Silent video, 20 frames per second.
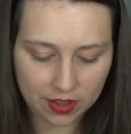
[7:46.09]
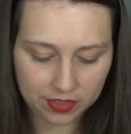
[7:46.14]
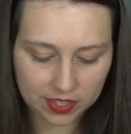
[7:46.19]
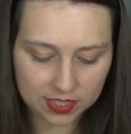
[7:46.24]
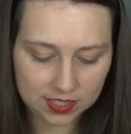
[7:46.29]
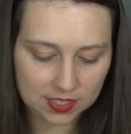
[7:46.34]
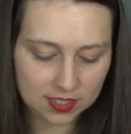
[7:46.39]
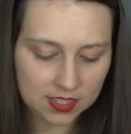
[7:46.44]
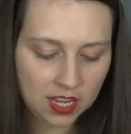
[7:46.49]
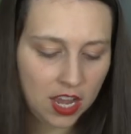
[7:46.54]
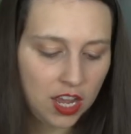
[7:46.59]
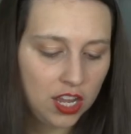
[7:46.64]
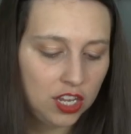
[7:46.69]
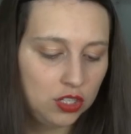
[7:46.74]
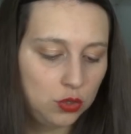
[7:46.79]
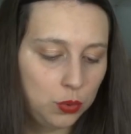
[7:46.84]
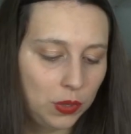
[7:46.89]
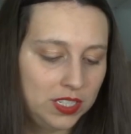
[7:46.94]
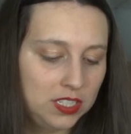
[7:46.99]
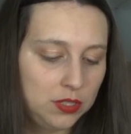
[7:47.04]
This is
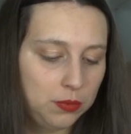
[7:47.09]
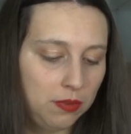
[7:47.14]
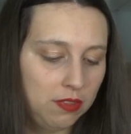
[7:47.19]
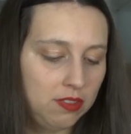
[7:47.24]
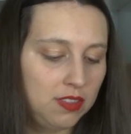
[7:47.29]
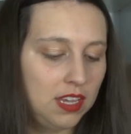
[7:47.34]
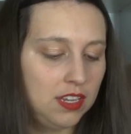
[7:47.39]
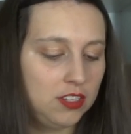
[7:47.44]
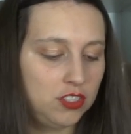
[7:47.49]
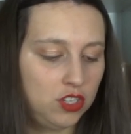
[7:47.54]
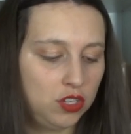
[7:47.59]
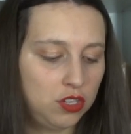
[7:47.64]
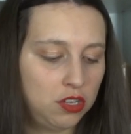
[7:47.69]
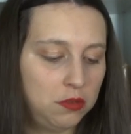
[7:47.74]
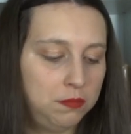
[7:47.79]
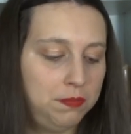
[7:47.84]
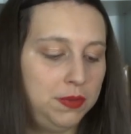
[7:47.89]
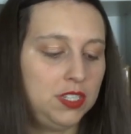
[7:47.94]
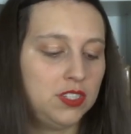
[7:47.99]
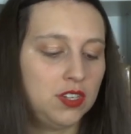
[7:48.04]
21 Things You
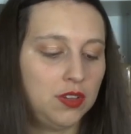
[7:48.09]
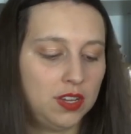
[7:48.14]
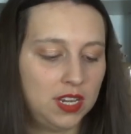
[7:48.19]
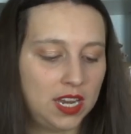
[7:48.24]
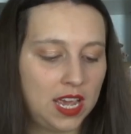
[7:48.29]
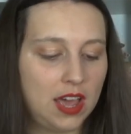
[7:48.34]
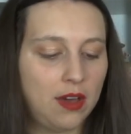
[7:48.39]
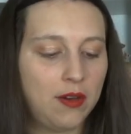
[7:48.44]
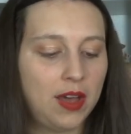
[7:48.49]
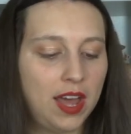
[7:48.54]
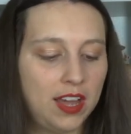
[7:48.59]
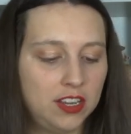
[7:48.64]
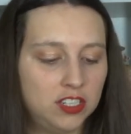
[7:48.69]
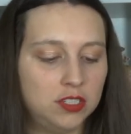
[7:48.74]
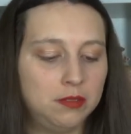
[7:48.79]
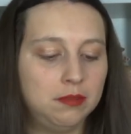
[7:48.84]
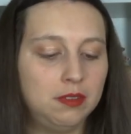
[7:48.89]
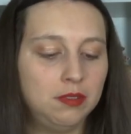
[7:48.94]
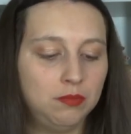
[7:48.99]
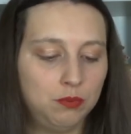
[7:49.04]
Could Be Doing Now Had
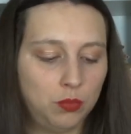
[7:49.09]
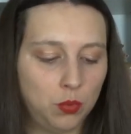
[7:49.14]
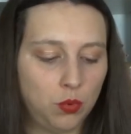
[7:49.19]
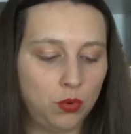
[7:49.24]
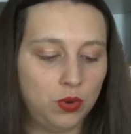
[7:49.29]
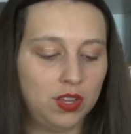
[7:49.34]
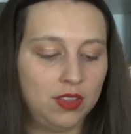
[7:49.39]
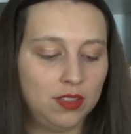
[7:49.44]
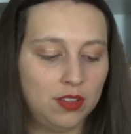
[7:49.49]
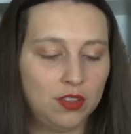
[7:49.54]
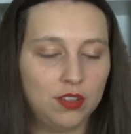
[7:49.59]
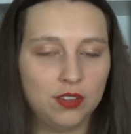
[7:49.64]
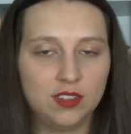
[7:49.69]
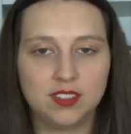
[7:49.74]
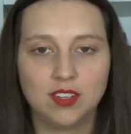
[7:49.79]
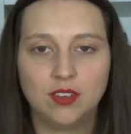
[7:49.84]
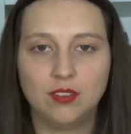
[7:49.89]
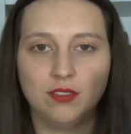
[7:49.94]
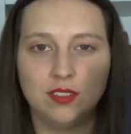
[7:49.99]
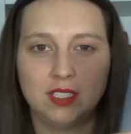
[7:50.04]
You Been Born in the
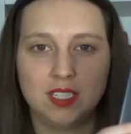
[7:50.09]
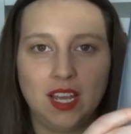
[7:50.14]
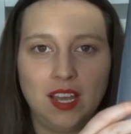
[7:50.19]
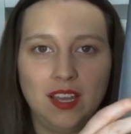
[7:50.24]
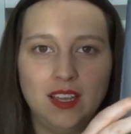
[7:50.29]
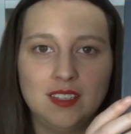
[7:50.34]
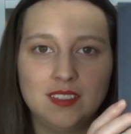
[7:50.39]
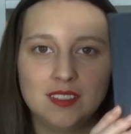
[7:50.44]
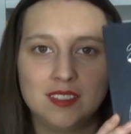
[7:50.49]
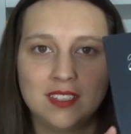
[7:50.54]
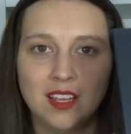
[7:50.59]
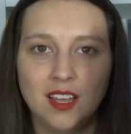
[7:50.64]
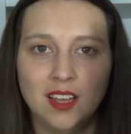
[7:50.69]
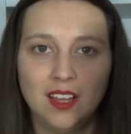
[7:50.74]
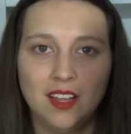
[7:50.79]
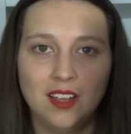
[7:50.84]
Good Old Days.